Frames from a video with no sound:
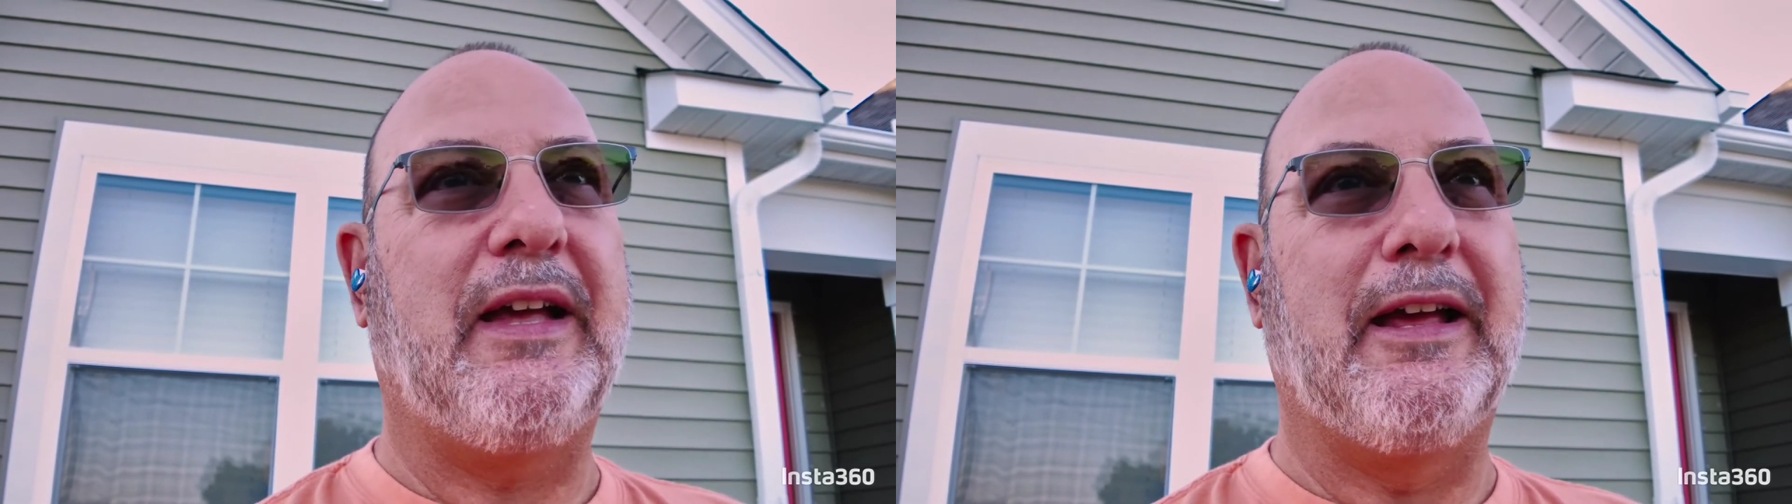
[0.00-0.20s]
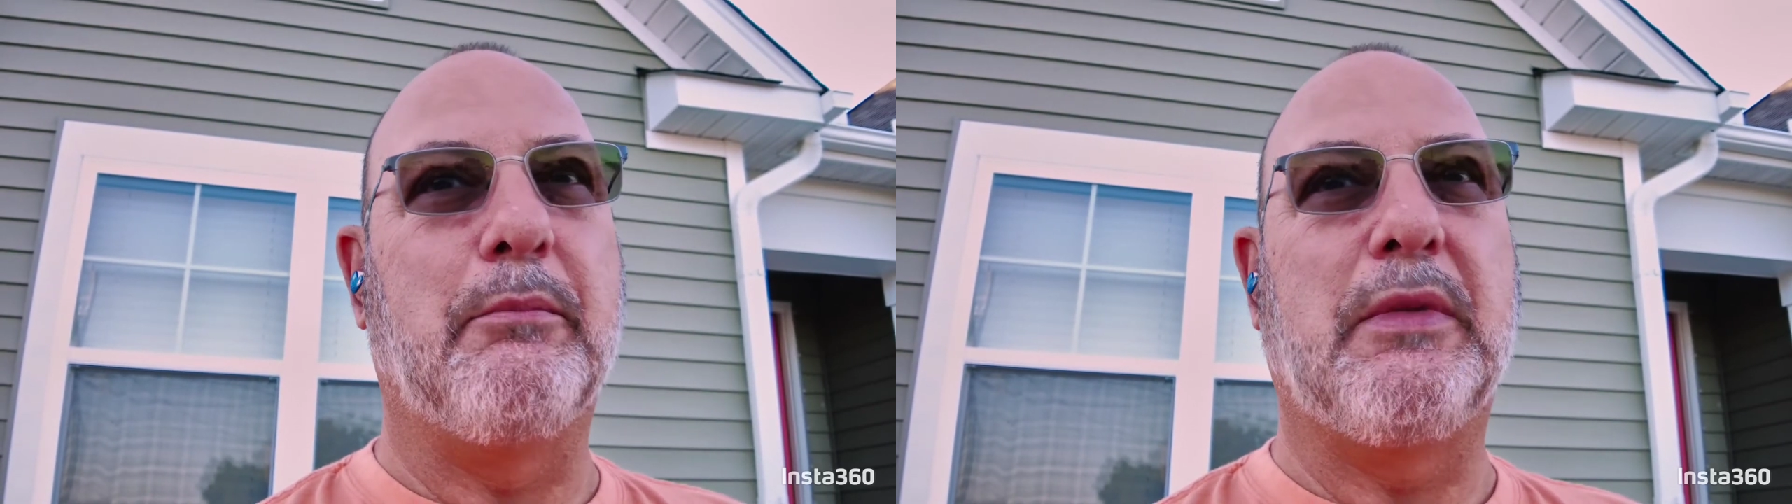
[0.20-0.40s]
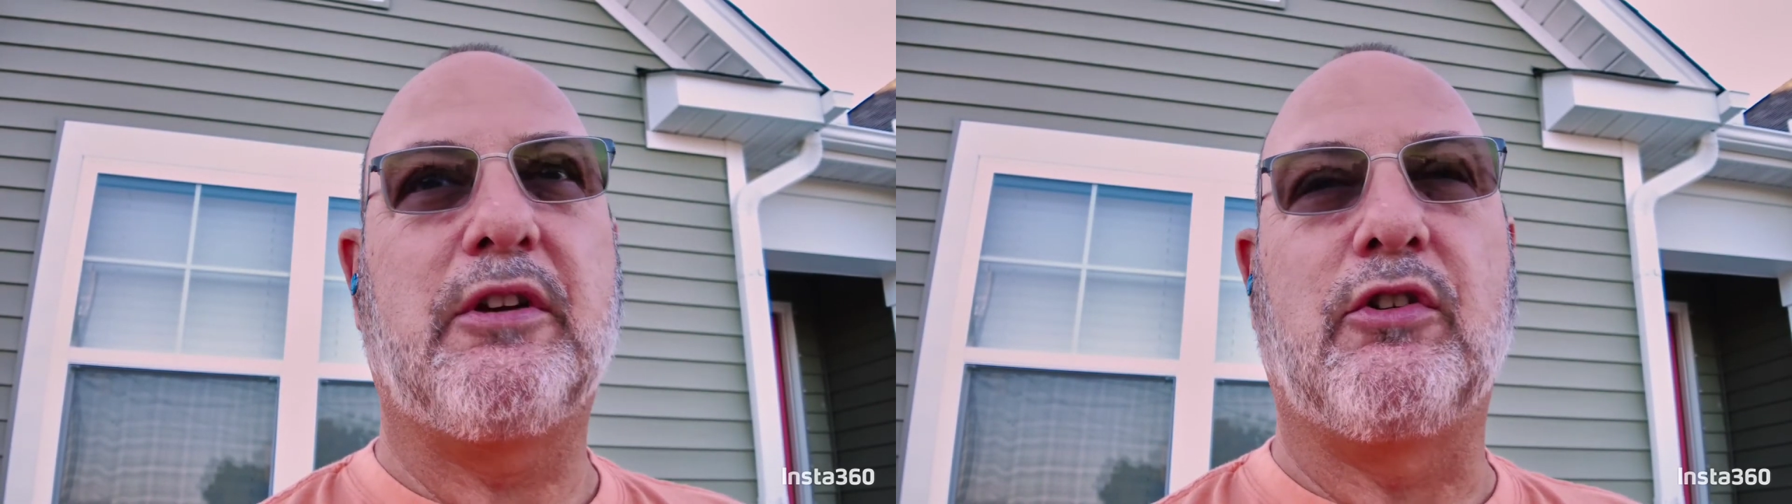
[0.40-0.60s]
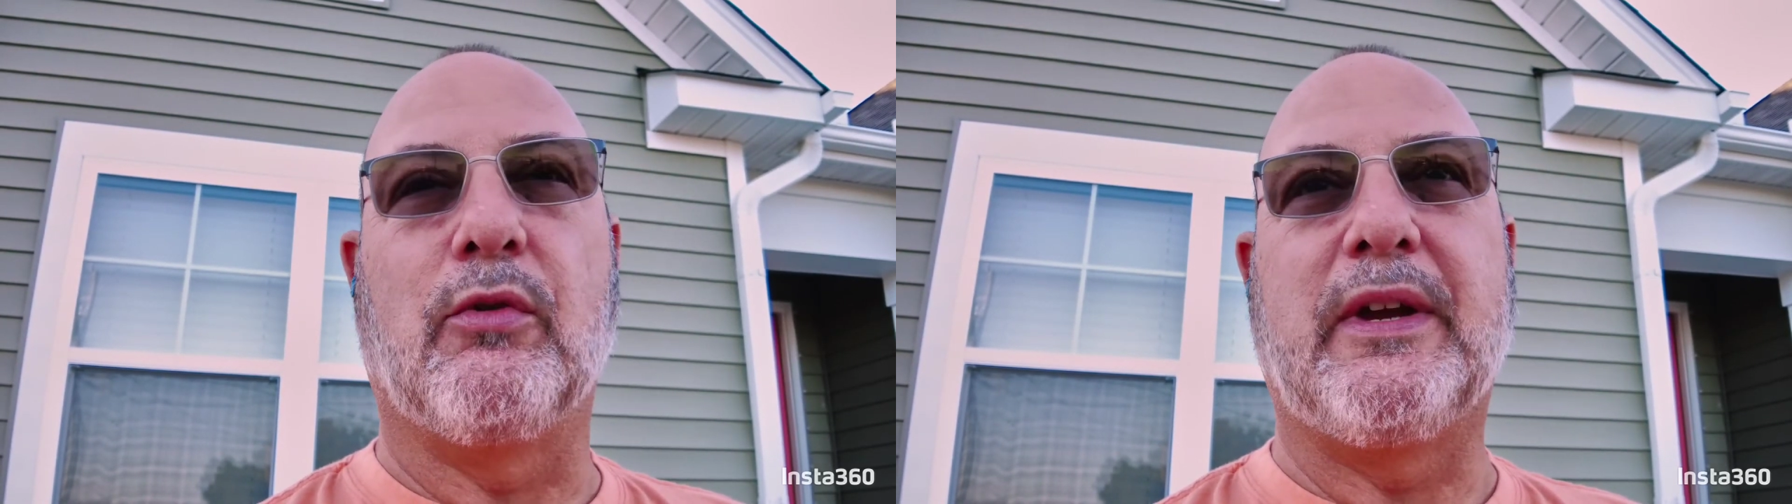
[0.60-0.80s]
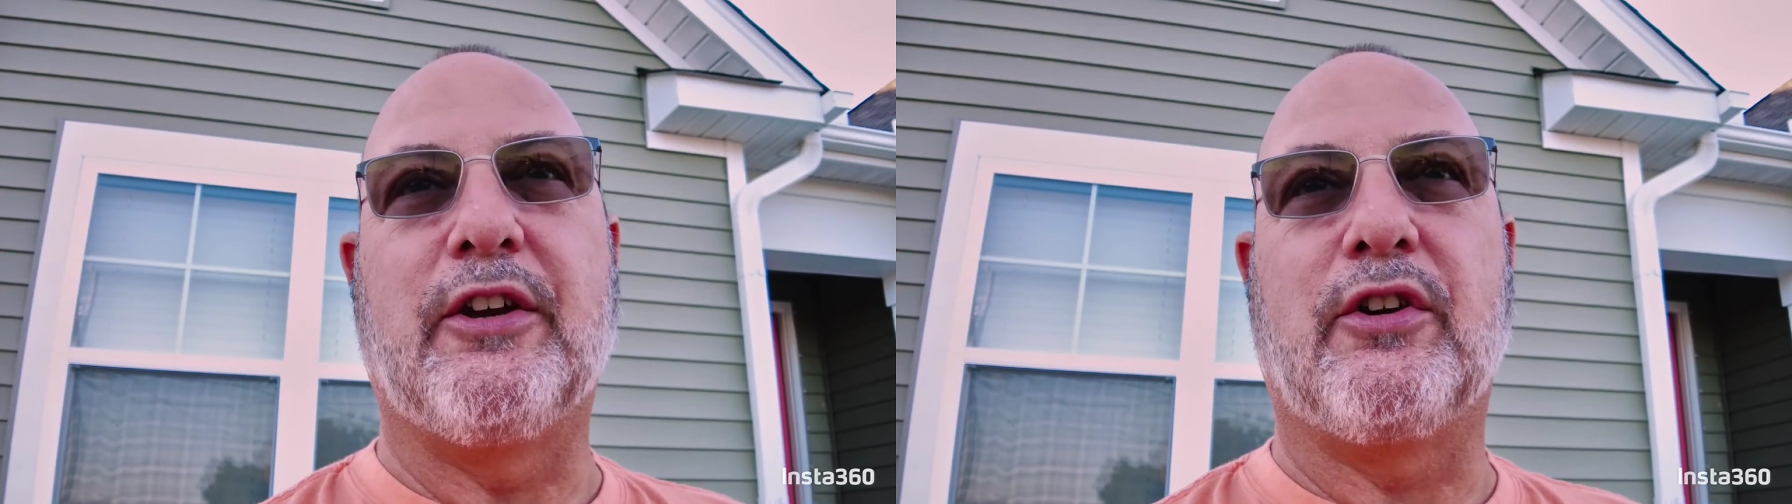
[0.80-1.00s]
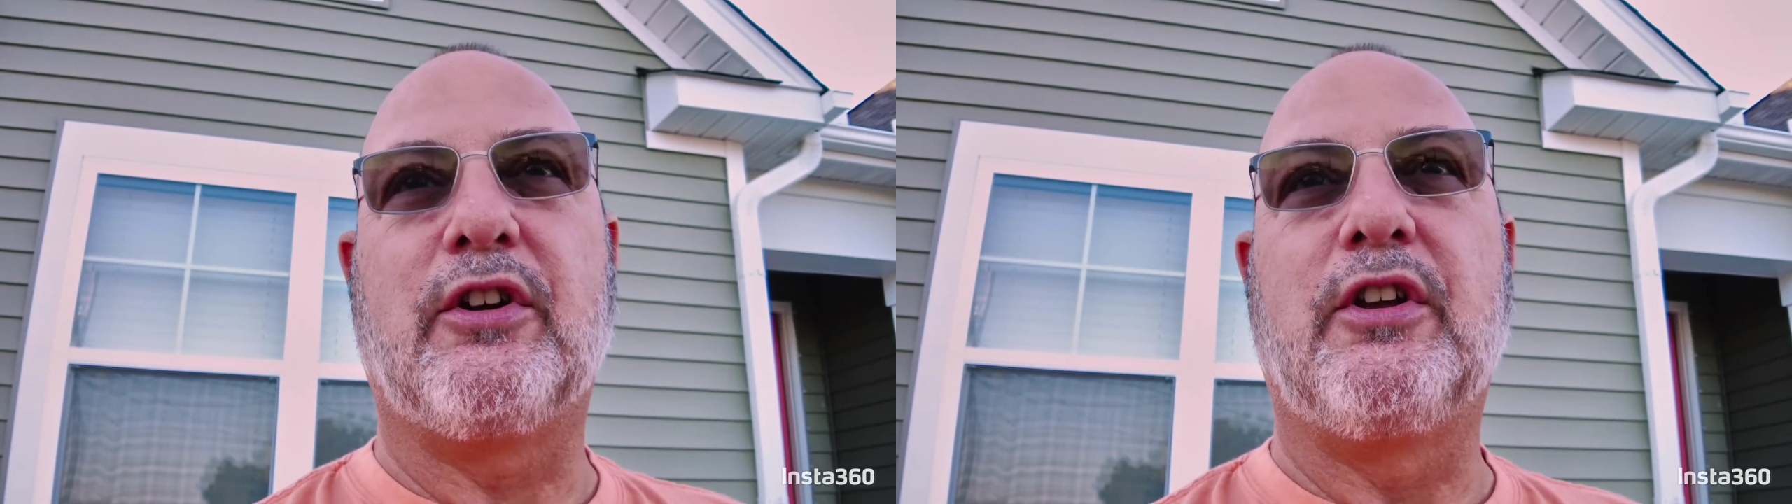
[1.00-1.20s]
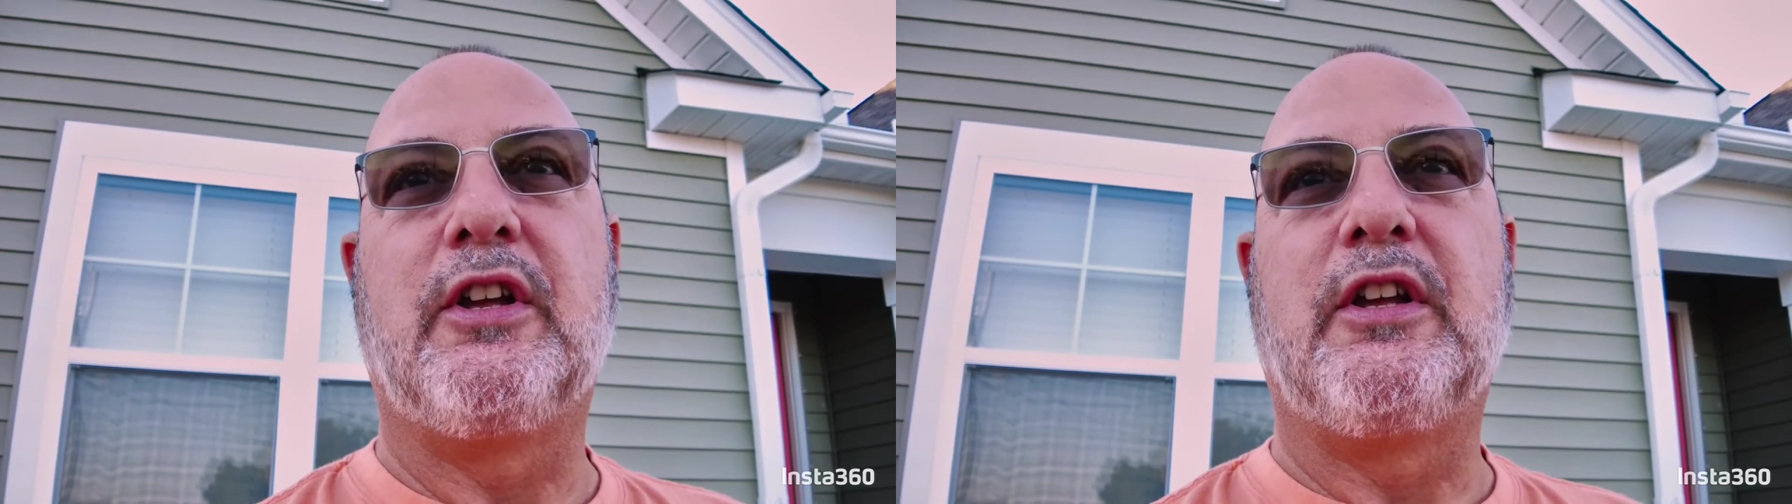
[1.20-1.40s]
M Greener,